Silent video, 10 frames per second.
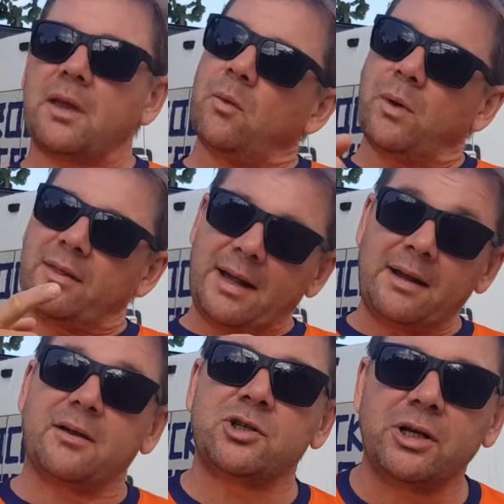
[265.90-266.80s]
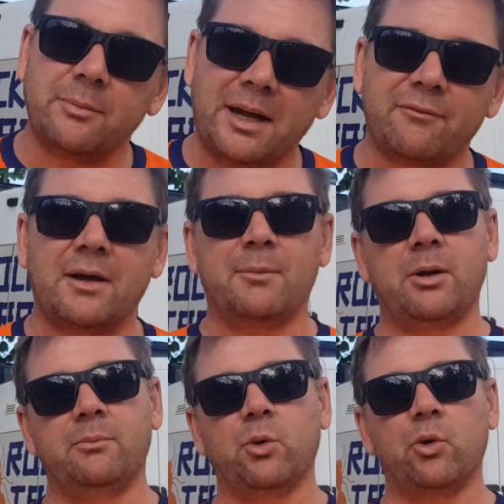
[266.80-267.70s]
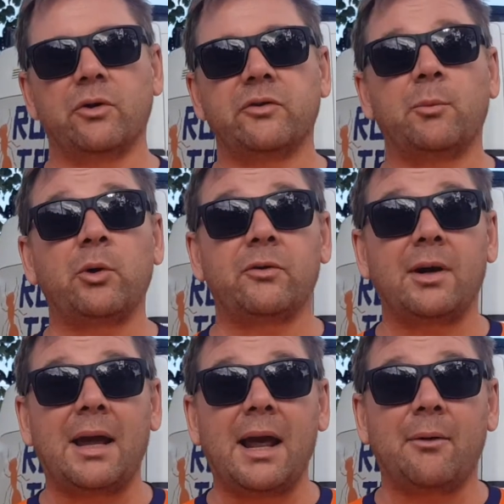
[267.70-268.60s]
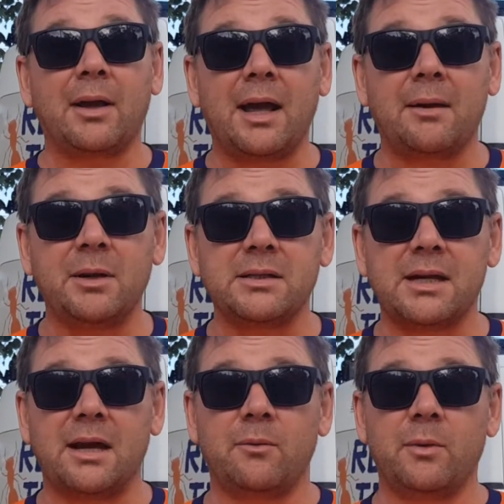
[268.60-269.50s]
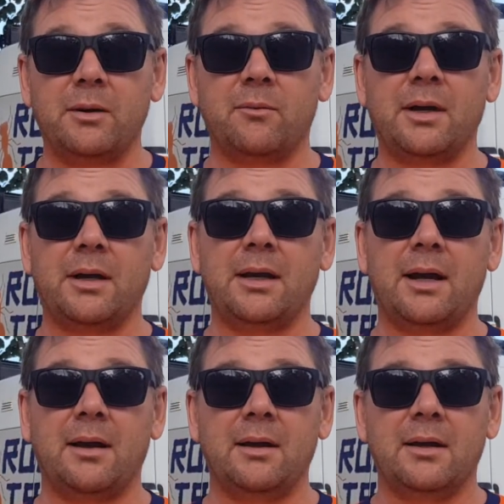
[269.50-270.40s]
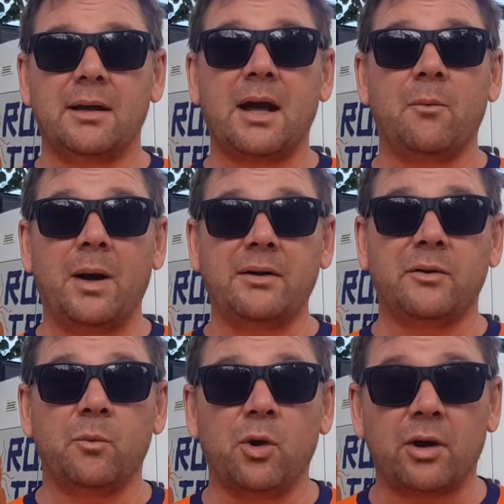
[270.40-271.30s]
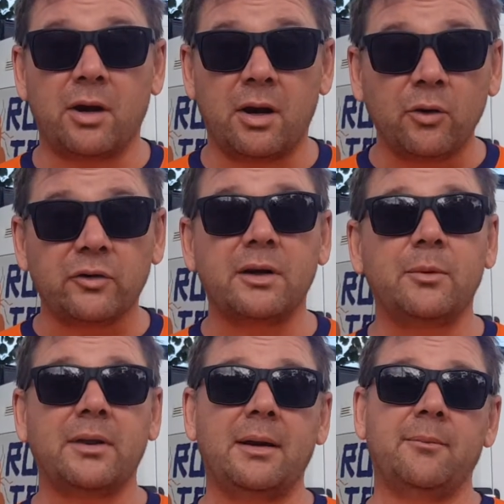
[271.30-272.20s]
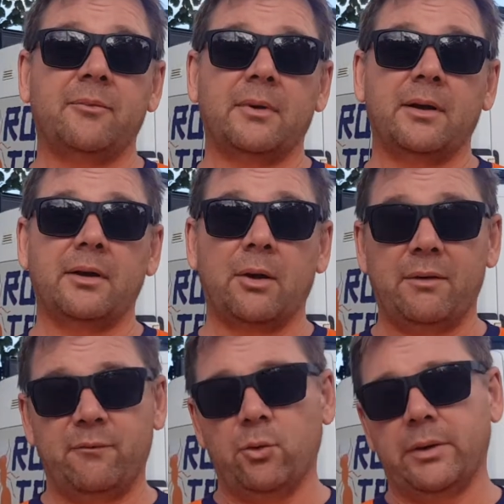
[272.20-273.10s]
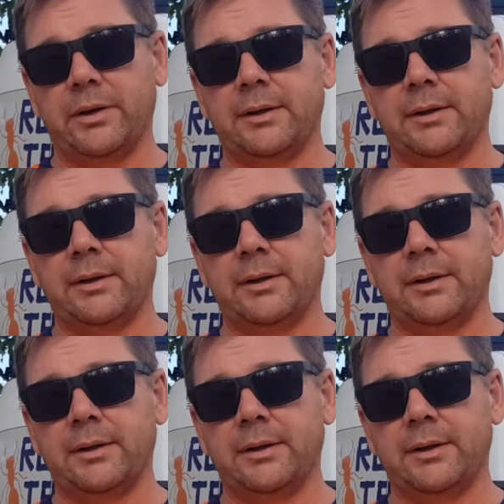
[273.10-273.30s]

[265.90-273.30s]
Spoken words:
We thank Shingleback for coming on board, sponsoring our academies, and we really can't wait to work closely with them going forward.